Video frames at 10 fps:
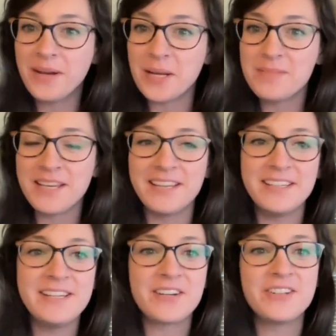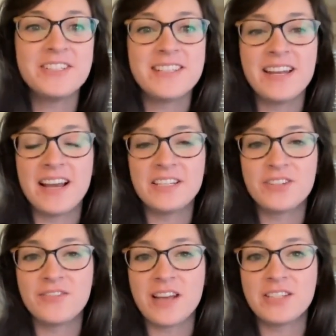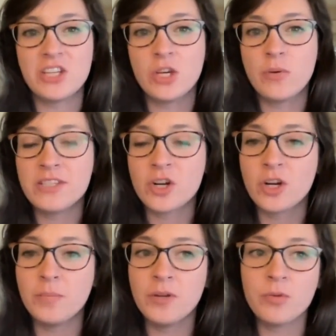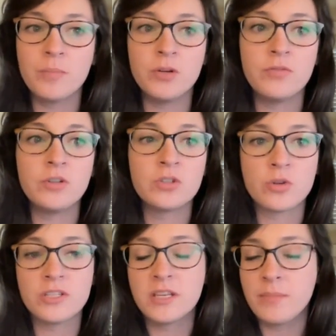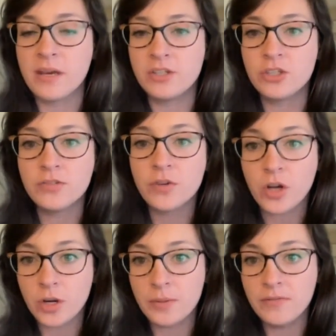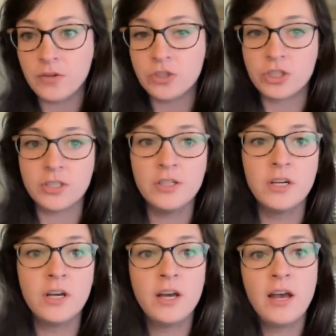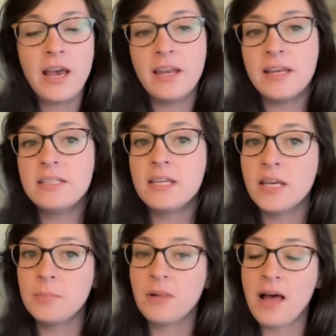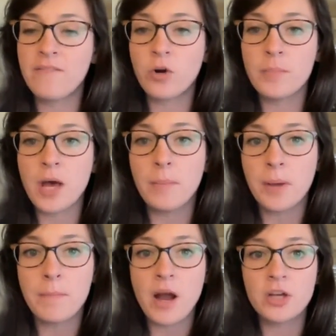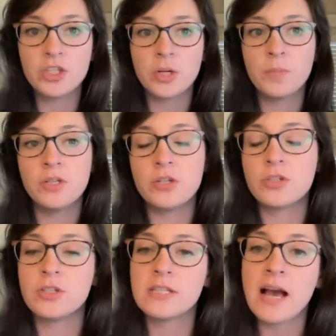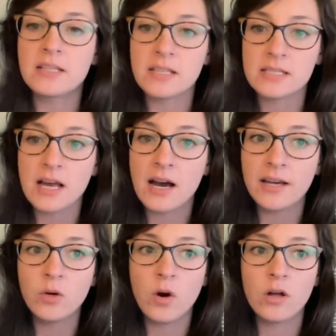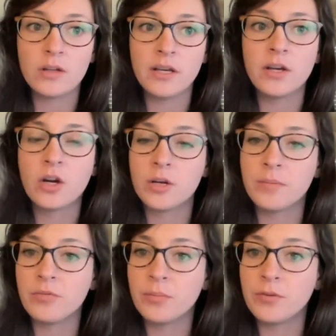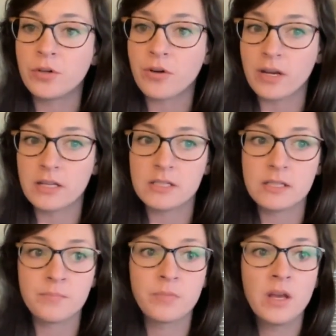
My name is Annie Nichols, and I serve as the U.S. Carbon Removal Sourcing Manager for Carbonfuture, an end to end platform helping biochar producers access high quality carbon removal credits.